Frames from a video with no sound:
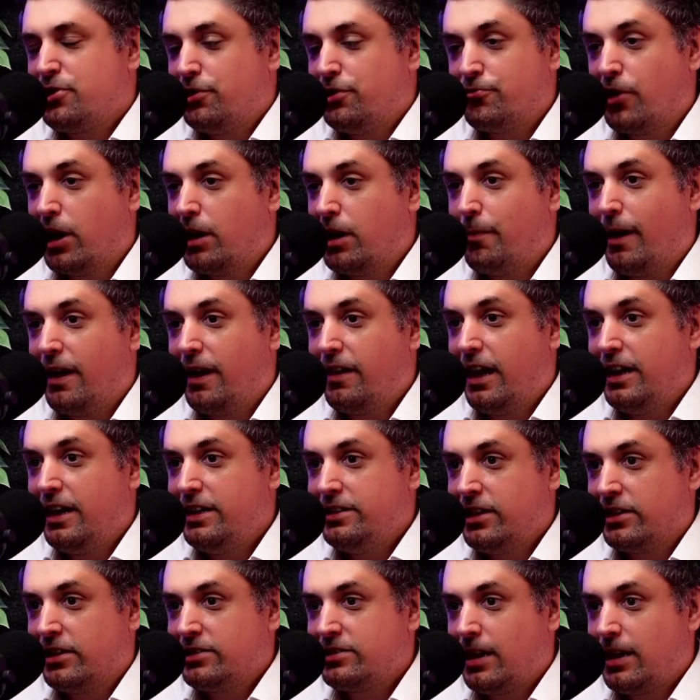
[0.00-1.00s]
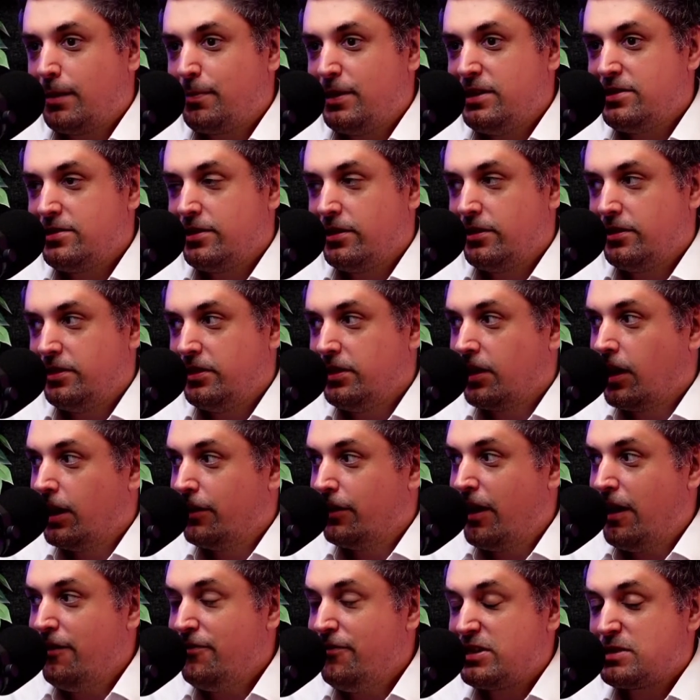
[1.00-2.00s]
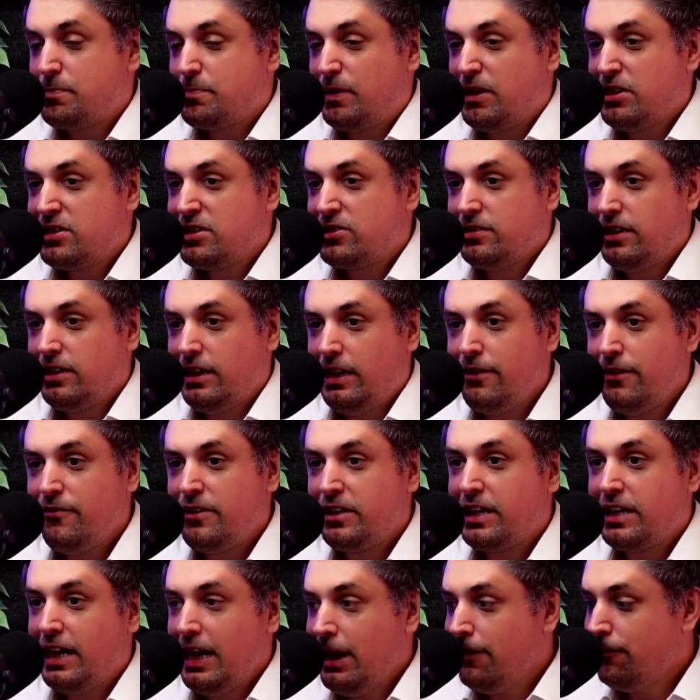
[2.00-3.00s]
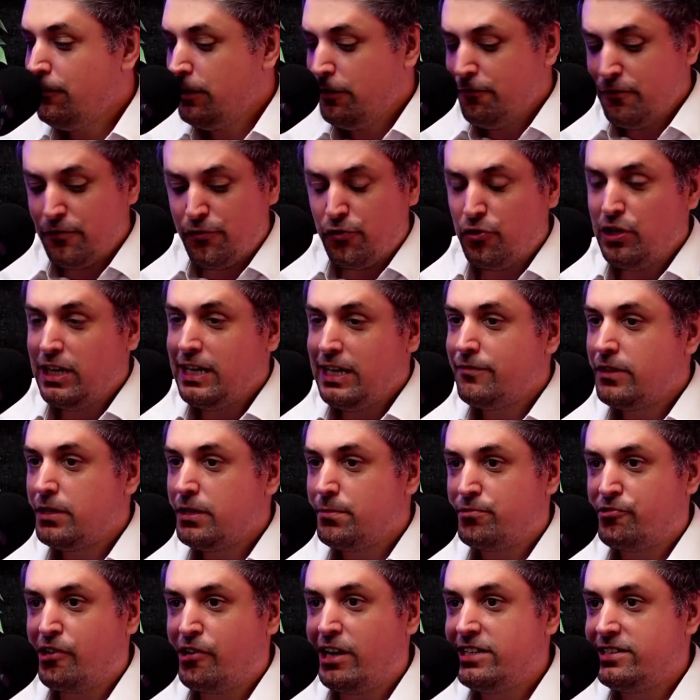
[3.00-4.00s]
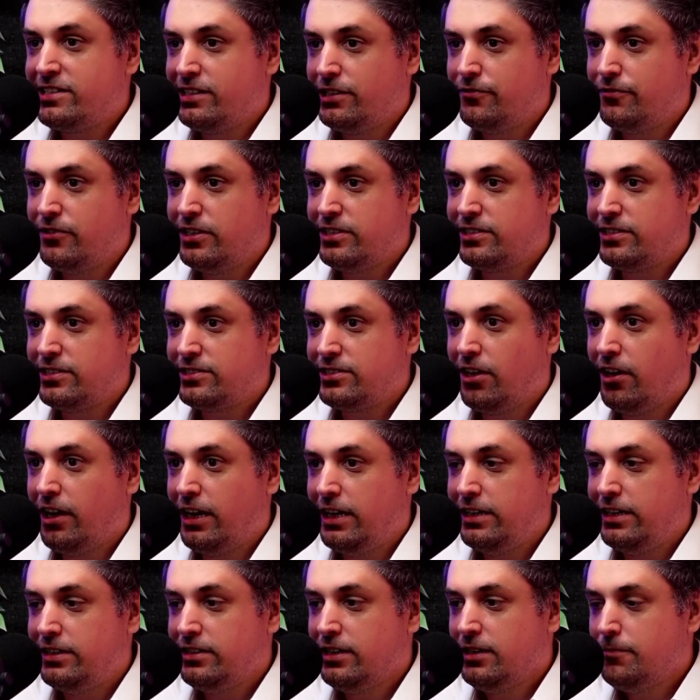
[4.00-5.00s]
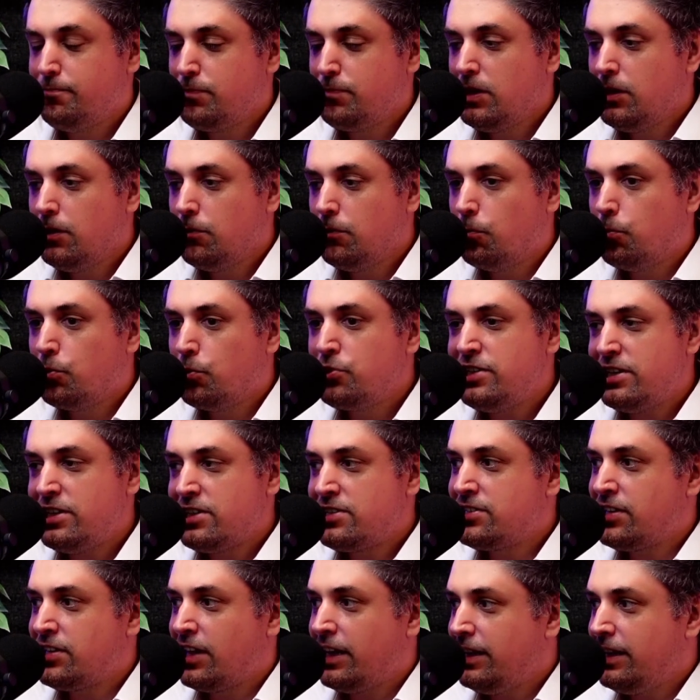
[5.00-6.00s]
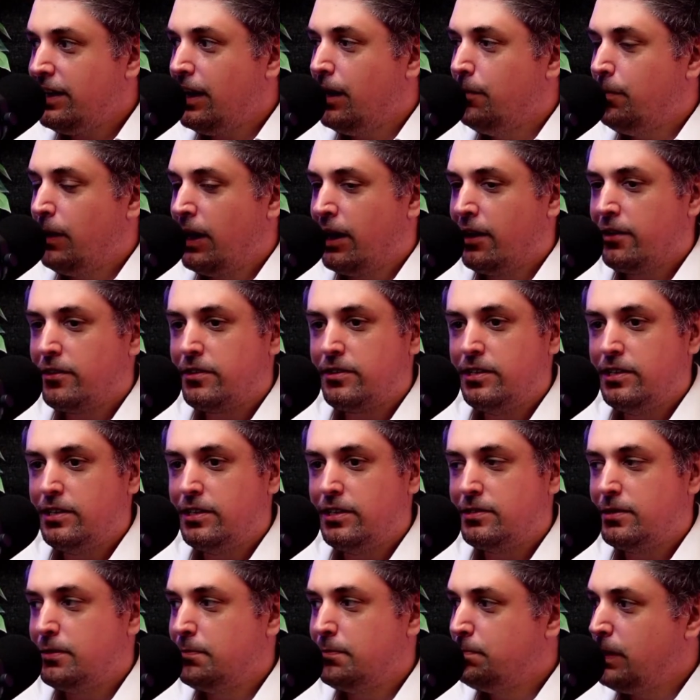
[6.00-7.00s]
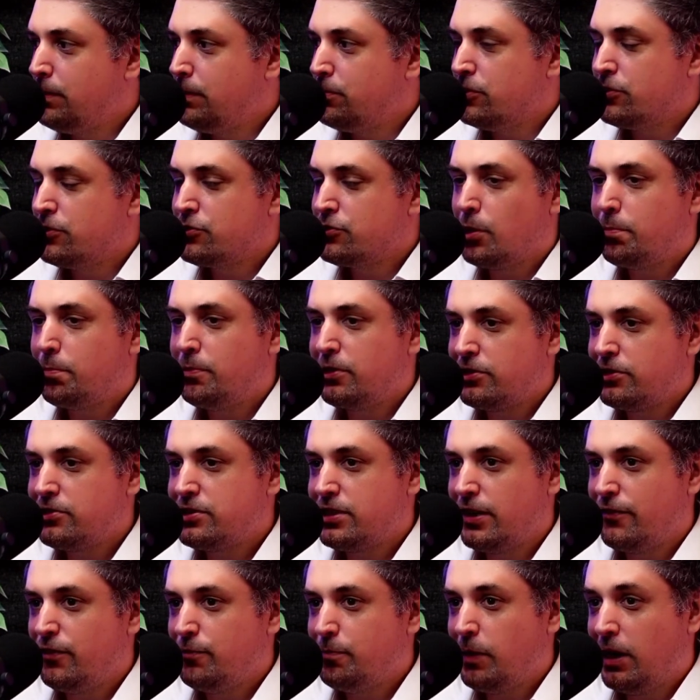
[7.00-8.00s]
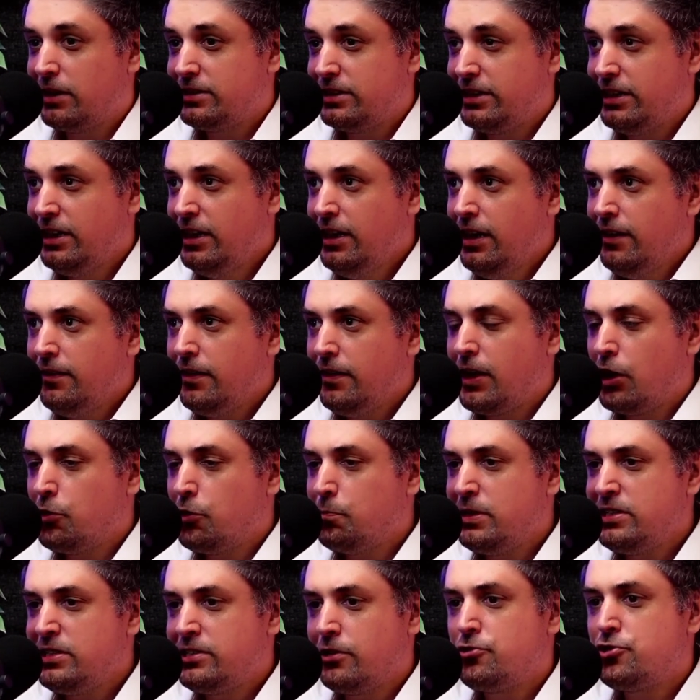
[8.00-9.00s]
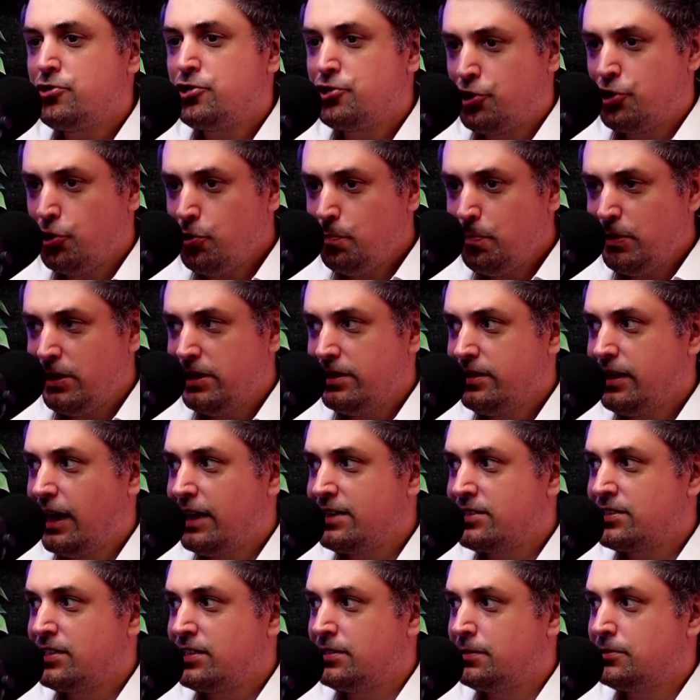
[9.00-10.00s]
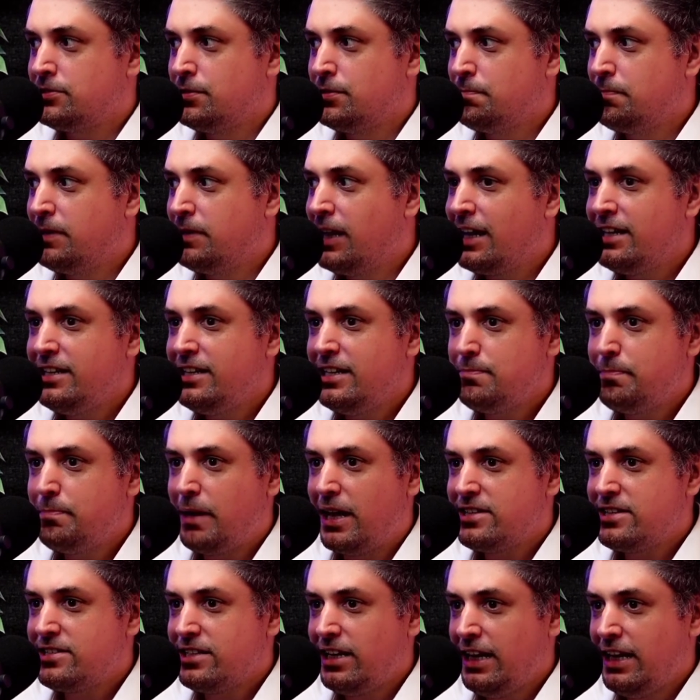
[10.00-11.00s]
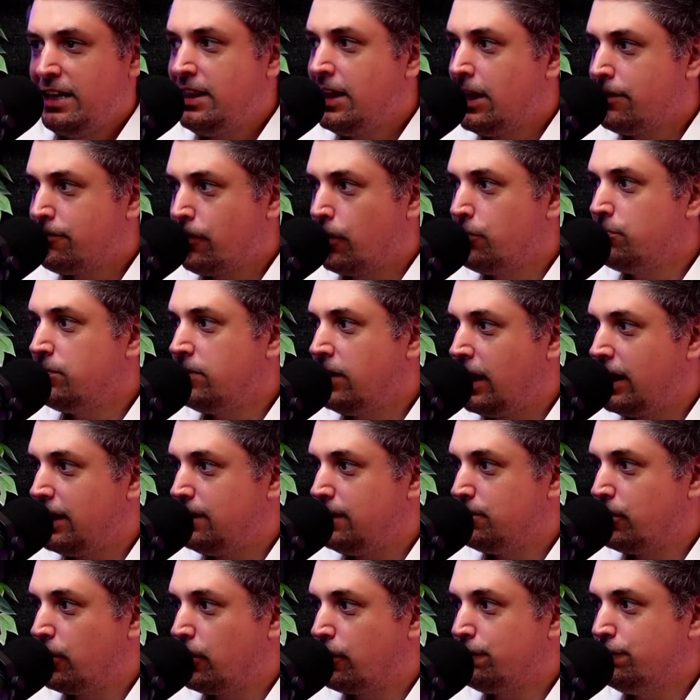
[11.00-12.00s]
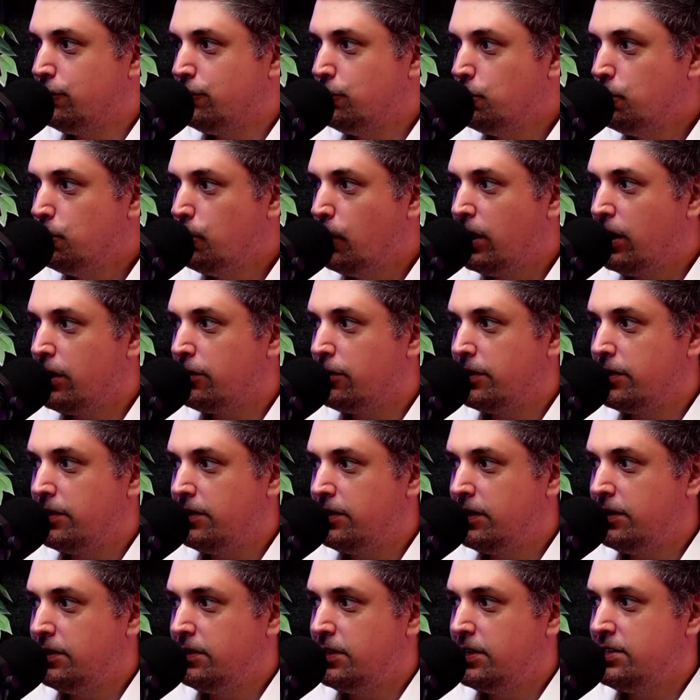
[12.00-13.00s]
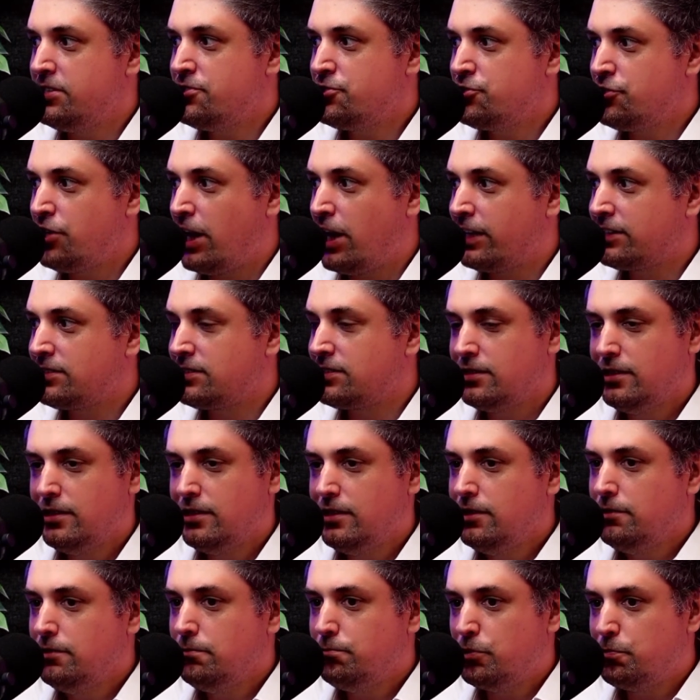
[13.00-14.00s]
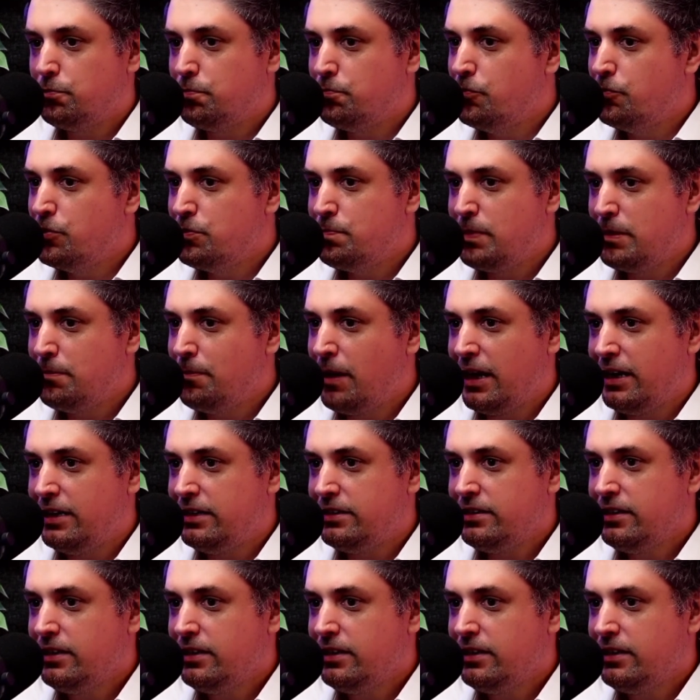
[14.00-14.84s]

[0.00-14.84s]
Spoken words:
right about that. It does tap into the kind of ethics, but even if you leave the morality of this aside, what does it say about the people at the top of the Conservative Party that they would be so stupid as to lay these bets in their own name, knowing full well that these checks would be made,